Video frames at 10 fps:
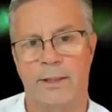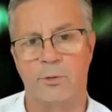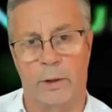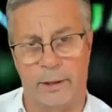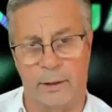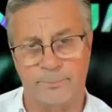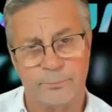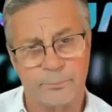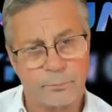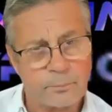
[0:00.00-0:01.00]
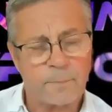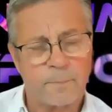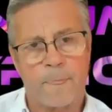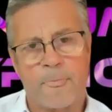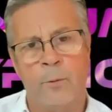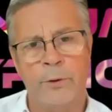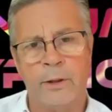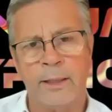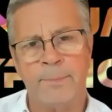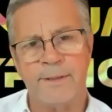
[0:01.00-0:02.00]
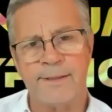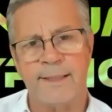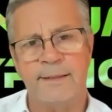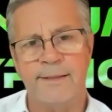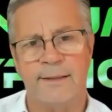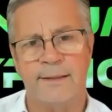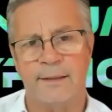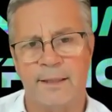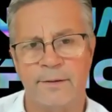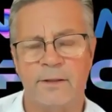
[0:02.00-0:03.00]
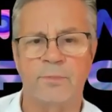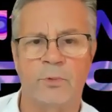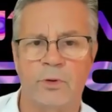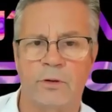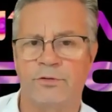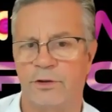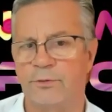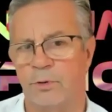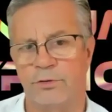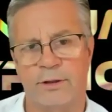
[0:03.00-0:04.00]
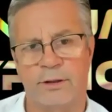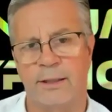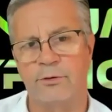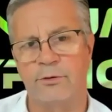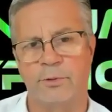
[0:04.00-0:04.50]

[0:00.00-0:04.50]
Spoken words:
that's where we are keeping sending satellite. There's 6 more satellites to be